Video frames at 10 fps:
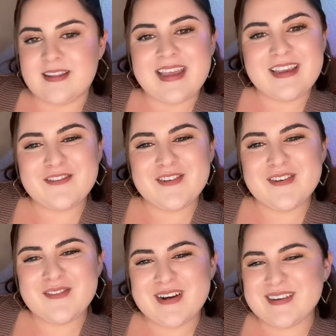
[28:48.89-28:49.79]
Thank you for the
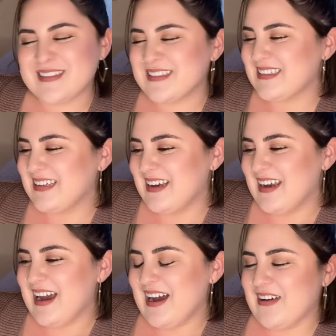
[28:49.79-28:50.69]
rose.
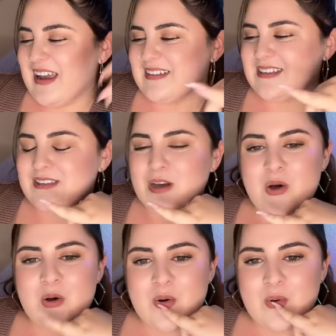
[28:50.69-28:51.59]
Okay,
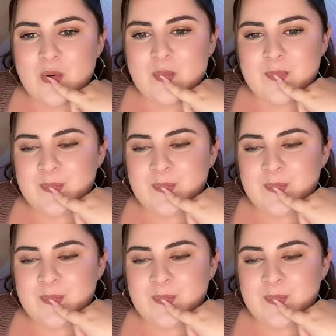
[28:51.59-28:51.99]
so,